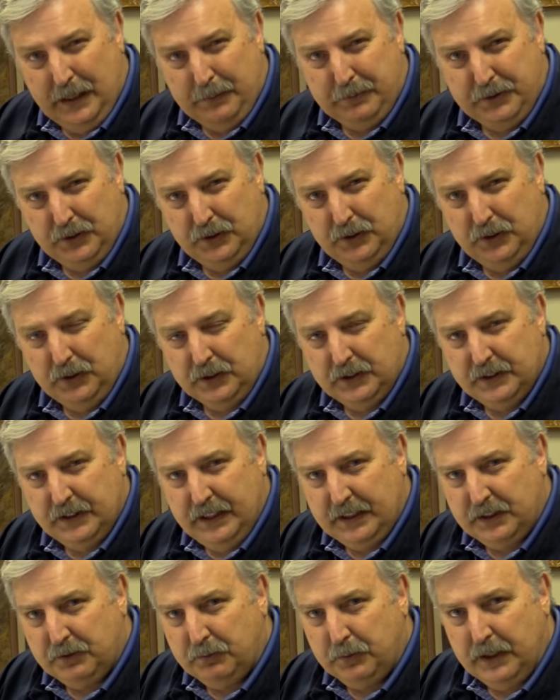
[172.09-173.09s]
types of looks.
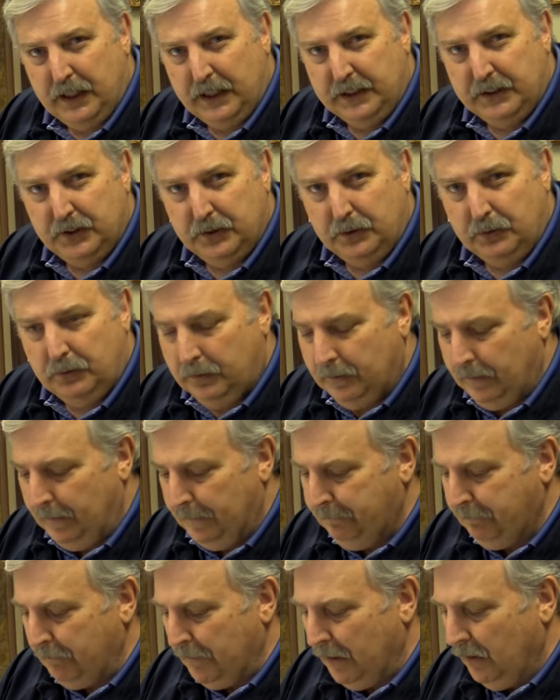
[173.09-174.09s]
That's what I do.
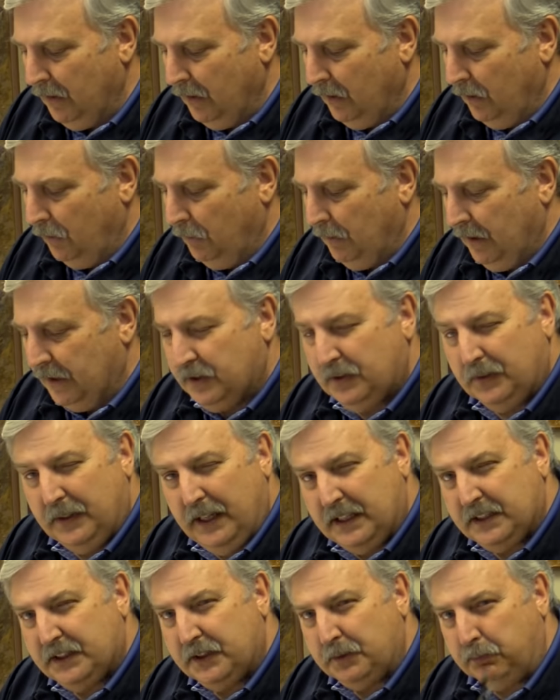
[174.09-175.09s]
Okay, all right. So
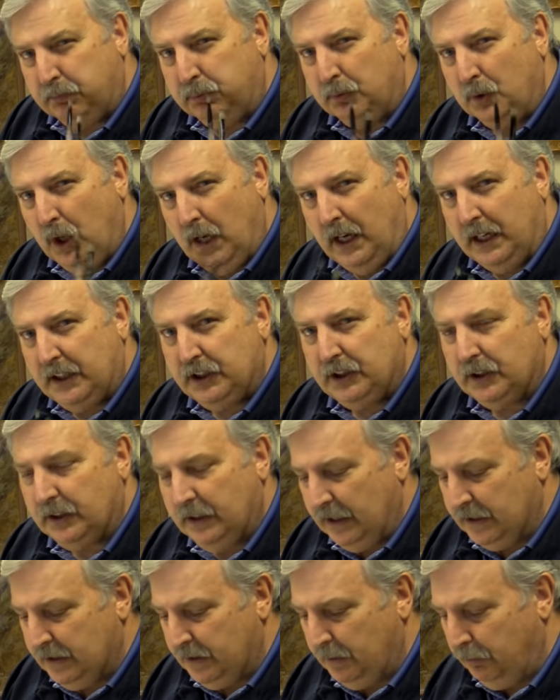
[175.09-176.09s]
that's the brush.
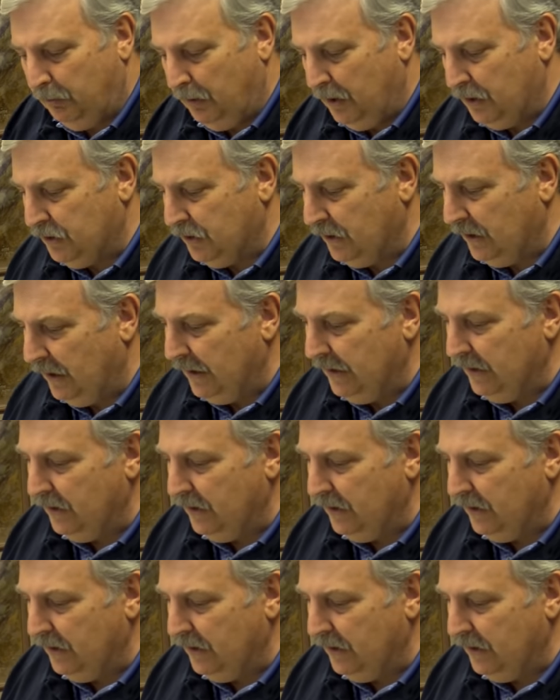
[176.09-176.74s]
That's the brush that I